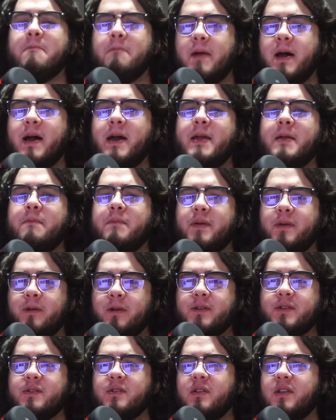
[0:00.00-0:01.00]
my
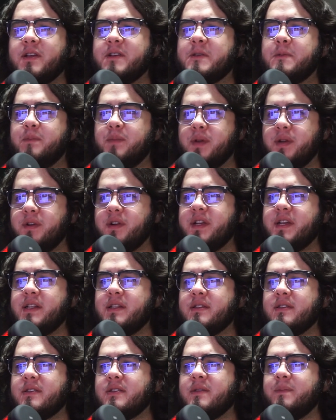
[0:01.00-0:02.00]
personal
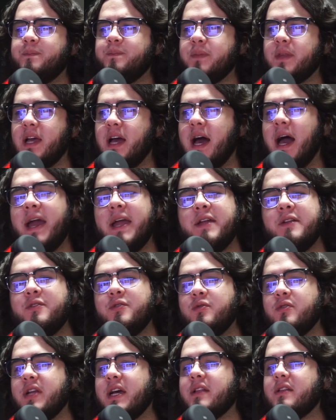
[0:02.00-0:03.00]
experience, I
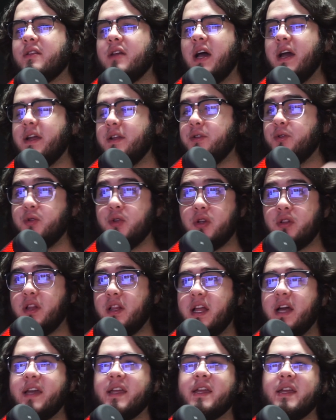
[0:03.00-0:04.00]
do not
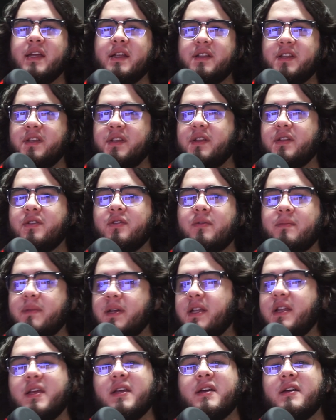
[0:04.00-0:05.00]
like digital
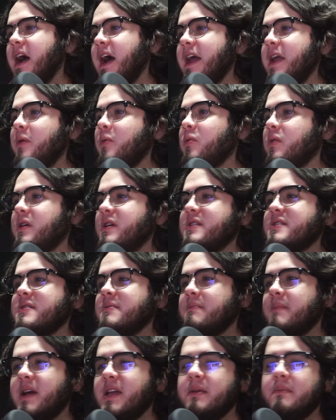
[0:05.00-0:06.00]
media. I want
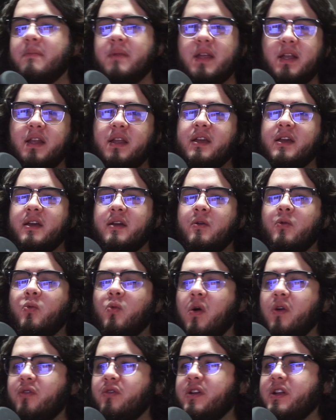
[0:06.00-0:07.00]
my media,
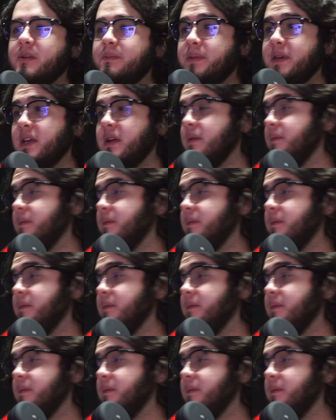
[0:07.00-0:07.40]
whether it be